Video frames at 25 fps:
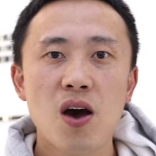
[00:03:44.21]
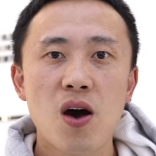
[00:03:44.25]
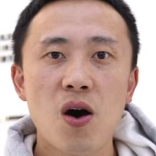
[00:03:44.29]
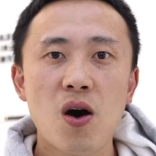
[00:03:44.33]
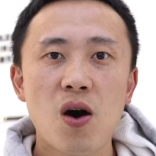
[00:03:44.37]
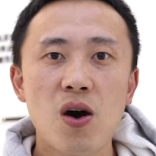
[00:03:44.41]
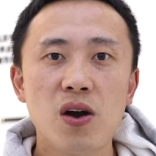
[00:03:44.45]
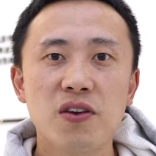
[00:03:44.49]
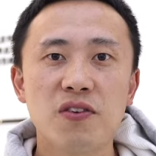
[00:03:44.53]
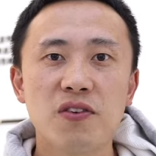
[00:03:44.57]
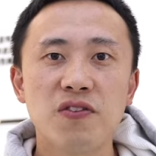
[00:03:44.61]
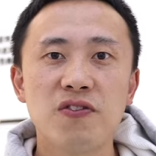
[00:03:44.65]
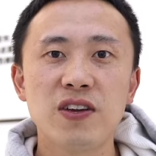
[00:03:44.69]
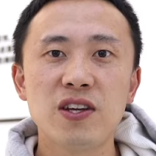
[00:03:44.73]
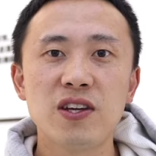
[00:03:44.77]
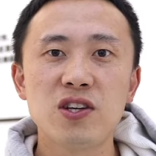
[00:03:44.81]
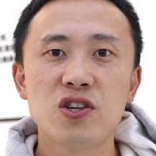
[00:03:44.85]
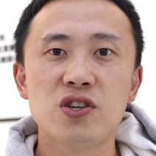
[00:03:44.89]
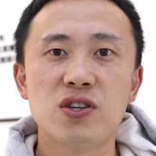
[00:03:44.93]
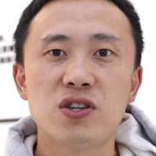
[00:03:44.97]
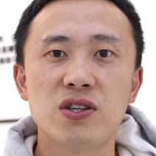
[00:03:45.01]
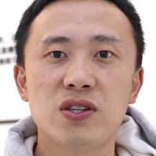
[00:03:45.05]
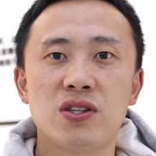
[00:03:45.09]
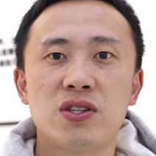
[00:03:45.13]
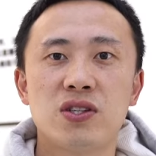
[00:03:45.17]
All the
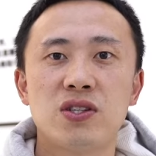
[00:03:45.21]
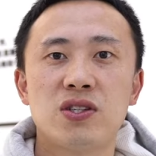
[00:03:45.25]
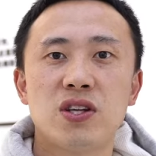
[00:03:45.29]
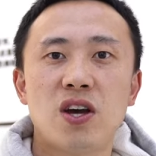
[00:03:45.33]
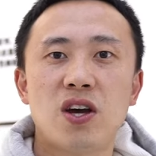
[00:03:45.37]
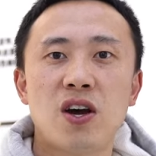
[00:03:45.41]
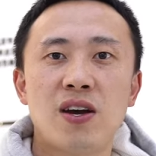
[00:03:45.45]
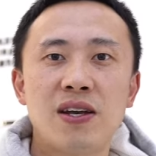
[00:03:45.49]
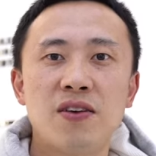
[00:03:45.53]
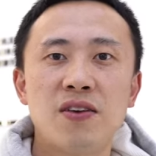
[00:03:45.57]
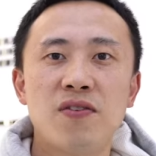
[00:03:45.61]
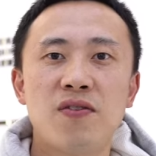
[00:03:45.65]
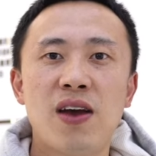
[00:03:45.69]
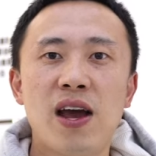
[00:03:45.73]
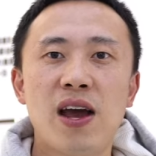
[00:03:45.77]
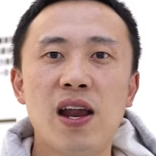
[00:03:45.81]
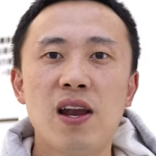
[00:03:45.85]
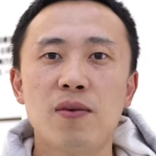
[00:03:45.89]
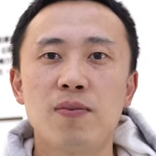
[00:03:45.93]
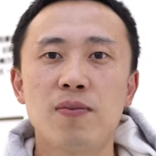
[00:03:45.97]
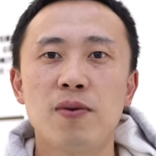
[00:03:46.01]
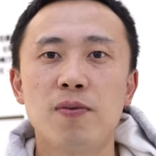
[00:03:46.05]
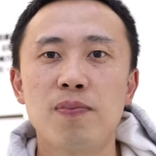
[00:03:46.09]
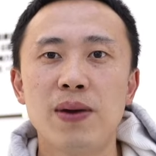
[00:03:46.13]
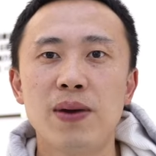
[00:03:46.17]
features are
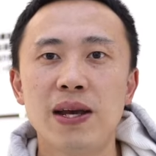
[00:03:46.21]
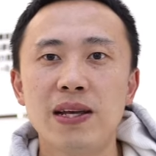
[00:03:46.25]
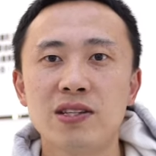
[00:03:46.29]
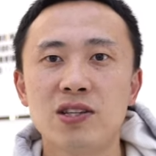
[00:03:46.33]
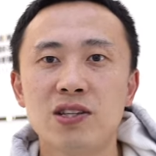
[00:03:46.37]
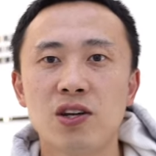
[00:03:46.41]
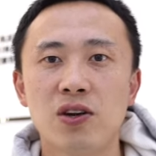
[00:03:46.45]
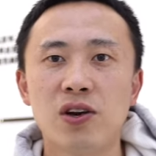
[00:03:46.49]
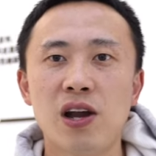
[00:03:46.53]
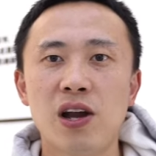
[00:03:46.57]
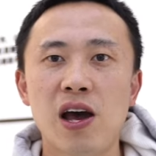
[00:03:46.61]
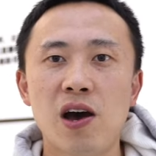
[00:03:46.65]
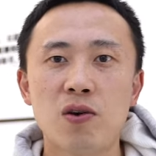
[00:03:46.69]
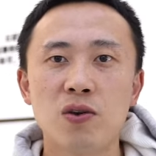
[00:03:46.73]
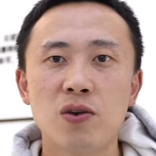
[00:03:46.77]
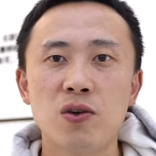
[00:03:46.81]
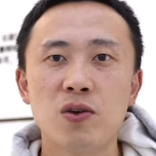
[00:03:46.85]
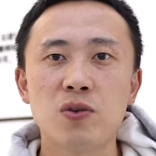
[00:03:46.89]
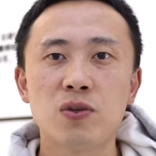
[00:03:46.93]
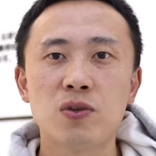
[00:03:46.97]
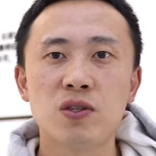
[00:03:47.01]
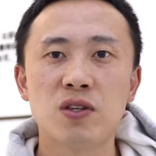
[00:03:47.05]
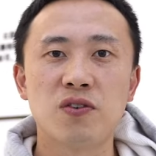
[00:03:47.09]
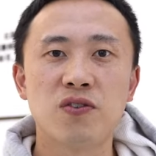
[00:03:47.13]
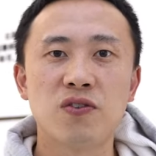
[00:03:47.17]
developed based on our
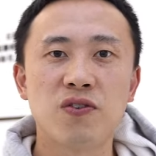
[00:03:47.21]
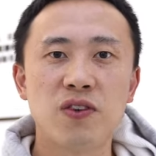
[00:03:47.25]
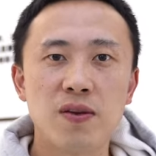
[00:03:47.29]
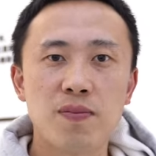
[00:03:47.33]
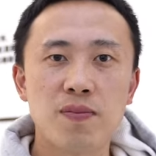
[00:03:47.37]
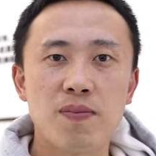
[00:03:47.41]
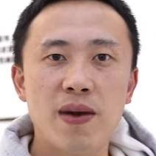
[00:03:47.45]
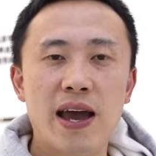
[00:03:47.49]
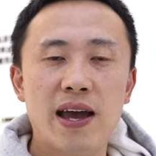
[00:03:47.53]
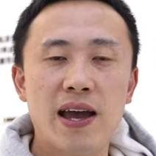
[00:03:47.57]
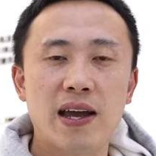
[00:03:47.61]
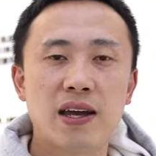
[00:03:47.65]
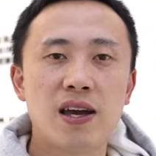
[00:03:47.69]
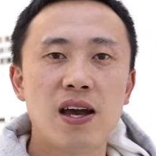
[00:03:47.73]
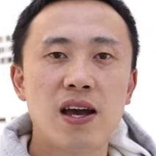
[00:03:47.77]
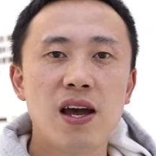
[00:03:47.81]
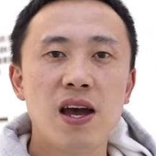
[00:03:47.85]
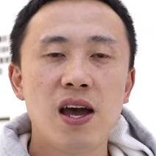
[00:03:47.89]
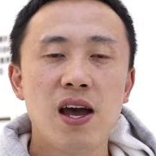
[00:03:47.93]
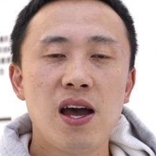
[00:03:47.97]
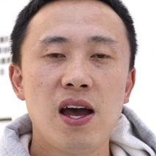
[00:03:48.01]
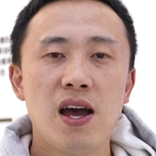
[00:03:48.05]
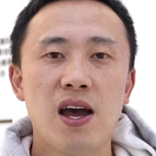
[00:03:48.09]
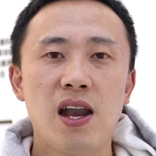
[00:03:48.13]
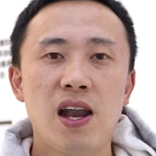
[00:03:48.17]
user feedback.
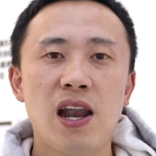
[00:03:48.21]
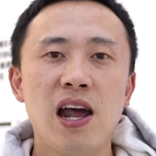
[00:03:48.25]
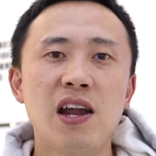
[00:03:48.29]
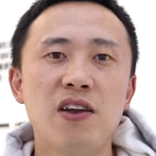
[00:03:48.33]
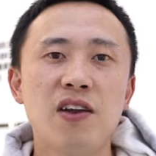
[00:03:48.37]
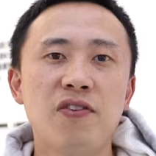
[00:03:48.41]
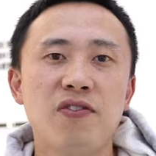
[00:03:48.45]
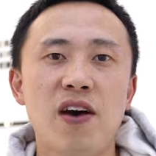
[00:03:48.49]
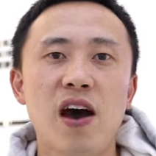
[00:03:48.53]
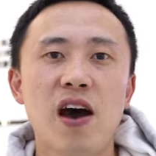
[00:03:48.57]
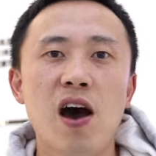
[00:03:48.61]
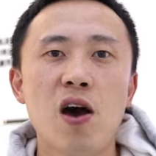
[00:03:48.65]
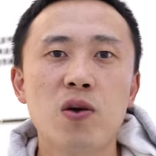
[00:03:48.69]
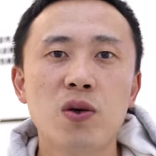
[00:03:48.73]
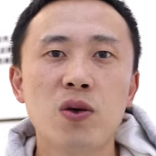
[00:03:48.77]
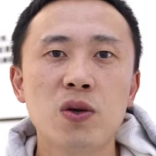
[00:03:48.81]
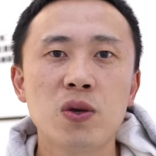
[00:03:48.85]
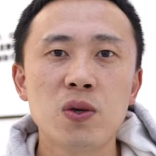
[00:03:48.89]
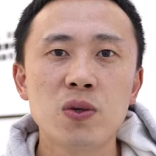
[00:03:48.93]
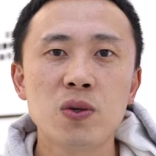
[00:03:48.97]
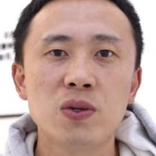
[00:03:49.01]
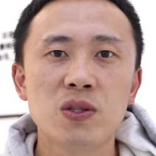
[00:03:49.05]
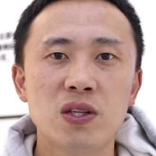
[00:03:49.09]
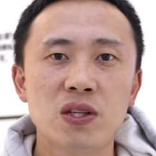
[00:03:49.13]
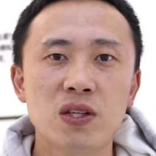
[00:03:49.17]
A lot of our
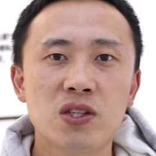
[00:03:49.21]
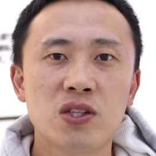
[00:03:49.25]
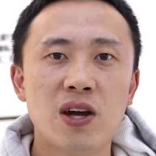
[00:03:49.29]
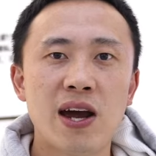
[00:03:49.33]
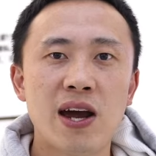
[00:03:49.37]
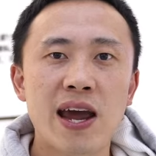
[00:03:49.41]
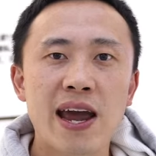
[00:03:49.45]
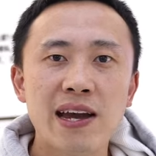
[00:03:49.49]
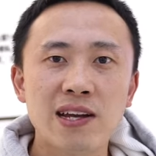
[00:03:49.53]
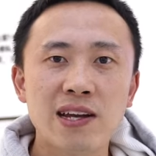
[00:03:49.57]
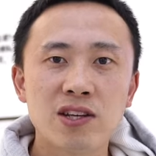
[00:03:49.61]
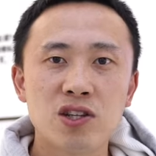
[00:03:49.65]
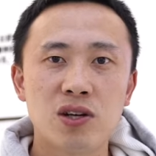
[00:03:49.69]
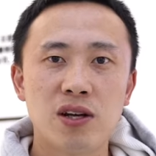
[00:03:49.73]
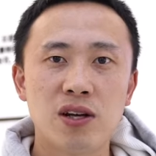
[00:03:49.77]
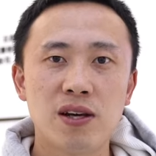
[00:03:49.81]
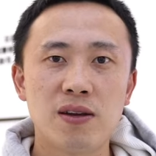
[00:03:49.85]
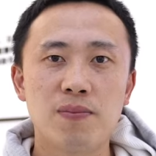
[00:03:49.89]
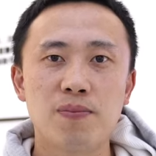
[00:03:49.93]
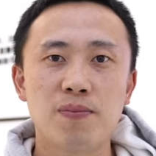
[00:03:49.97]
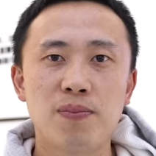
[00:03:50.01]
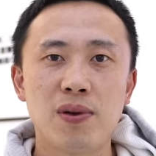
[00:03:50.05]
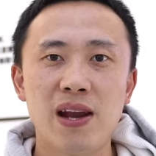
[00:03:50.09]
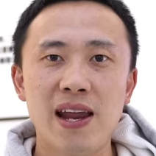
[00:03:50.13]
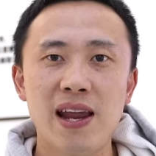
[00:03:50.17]
users are
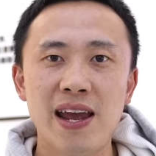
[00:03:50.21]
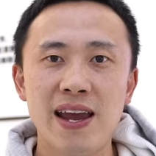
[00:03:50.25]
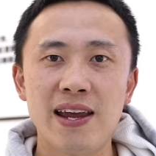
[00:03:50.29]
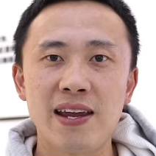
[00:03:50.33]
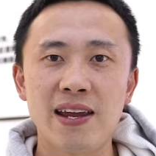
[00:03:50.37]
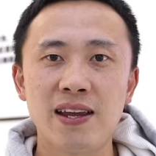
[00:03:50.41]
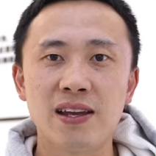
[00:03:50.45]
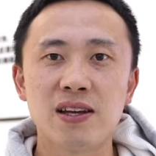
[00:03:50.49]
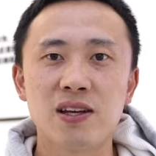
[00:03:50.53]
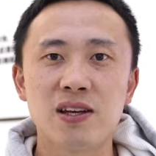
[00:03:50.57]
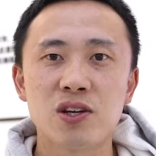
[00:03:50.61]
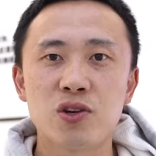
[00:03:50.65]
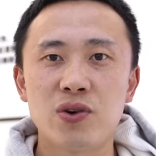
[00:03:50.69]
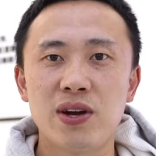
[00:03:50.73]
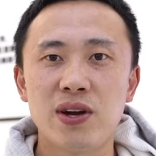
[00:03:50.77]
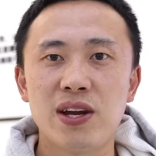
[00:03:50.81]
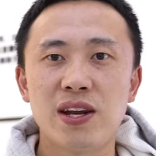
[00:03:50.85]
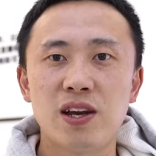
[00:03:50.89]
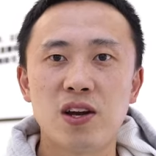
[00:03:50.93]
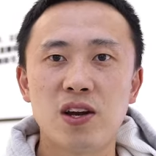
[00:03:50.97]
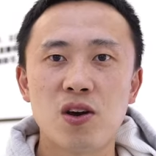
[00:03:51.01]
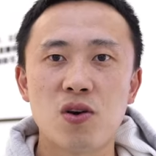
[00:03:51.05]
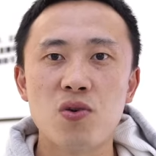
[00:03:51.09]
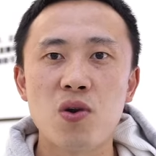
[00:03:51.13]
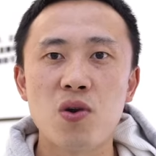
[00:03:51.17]
actually playing
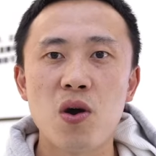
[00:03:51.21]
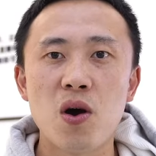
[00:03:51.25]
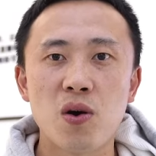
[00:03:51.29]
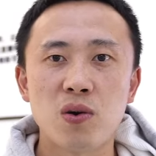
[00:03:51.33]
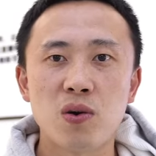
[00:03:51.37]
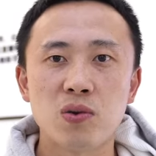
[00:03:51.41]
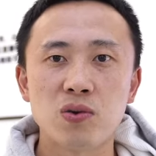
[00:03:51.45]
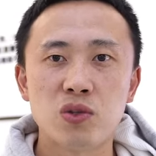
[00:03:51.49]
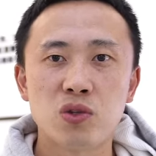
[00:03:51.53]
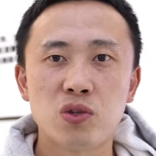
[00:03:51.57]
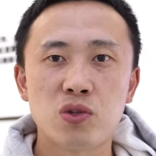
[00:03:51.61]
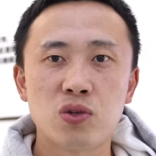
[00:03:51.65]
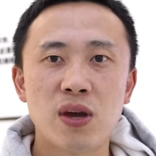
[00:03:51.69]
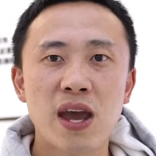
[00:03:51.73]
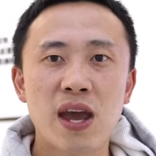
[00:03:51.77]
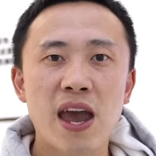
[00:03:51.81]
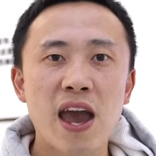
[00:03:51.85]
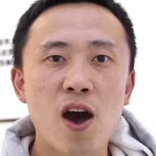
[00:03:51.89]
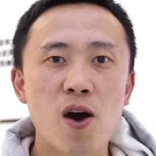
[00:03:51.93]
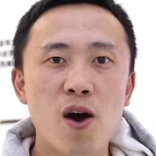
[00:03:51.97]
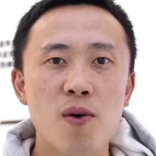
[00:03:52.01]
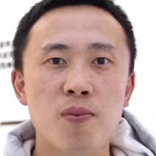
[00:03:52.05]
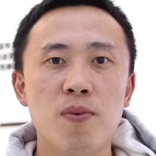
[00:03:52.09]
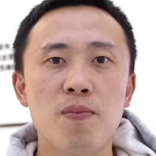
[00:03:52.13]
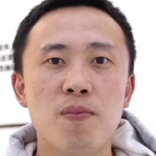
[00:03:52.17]
critical roles to
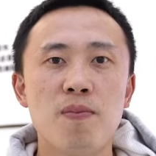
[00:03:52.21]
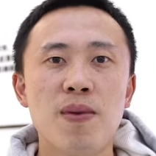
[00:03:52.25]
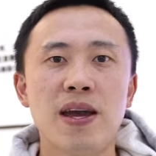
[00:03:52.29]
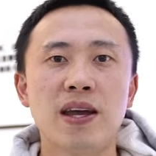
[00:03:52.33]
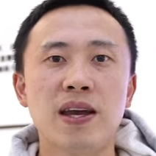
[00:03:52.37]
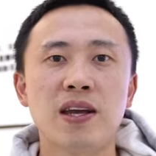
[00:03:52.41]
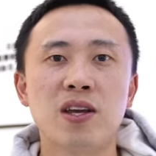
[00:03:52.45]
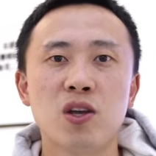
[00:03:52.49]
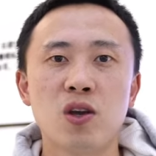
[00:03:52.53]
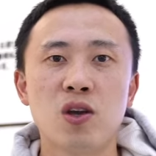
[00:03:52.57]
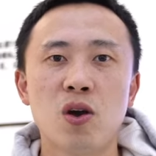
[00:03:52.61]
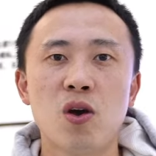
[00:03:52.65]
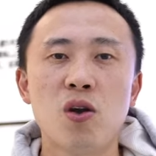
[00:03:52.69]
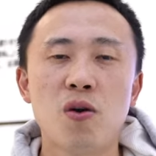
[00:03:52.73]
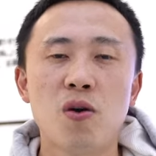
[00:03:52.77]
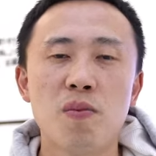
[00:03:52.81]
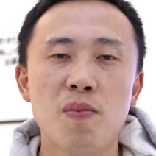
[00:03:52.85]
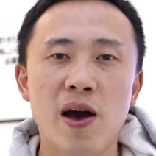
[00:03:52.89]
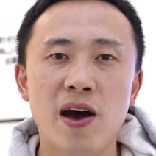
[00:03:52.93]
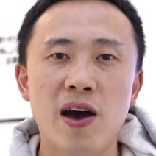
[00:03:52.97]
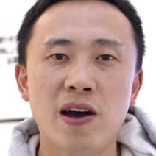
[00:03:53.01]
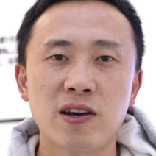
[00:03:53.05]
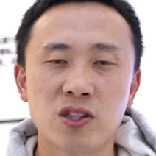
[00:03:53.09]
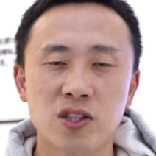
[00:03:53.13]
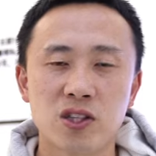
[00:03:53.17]
help make
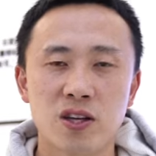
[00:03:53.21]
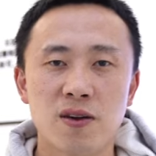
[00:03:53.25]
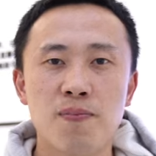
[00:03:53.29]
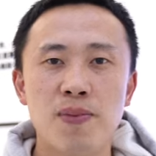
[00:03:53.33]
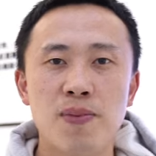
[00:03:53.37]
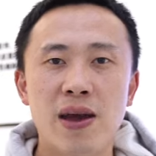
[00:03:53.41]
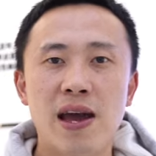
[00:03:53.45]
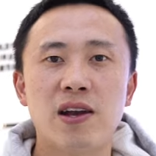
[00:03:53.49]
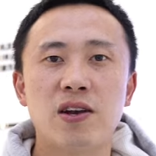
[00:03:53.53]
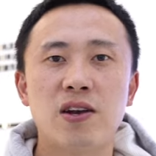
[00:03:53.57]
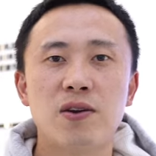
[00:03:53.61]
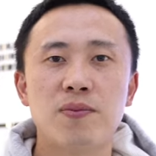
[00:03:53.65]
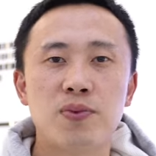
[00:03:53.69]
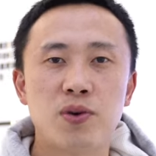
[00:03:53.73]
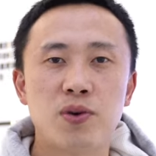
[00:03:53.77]
YoloBox a better